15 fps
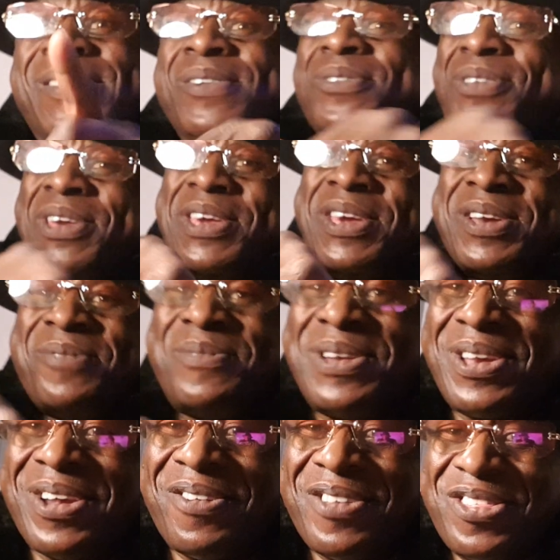So here we
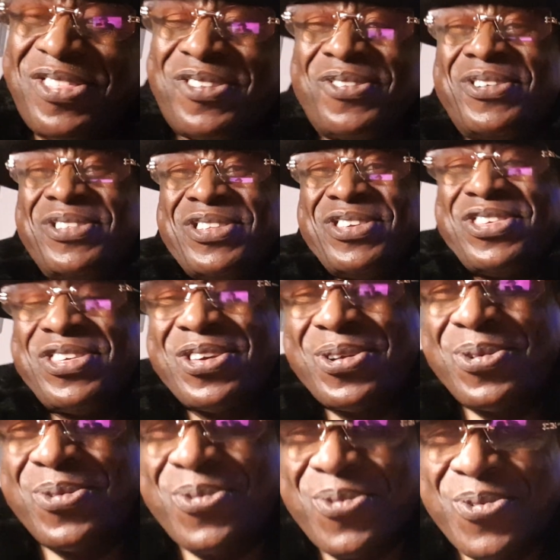go, enjoy the
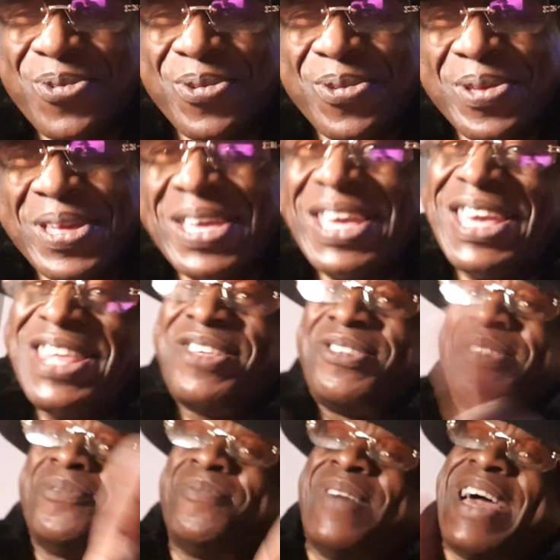show. Easy on
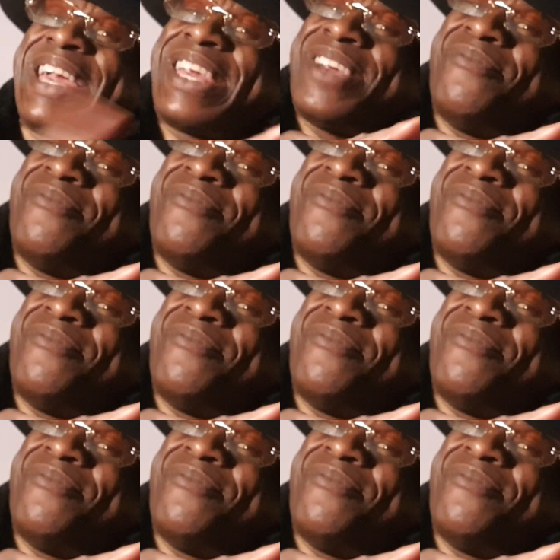the mic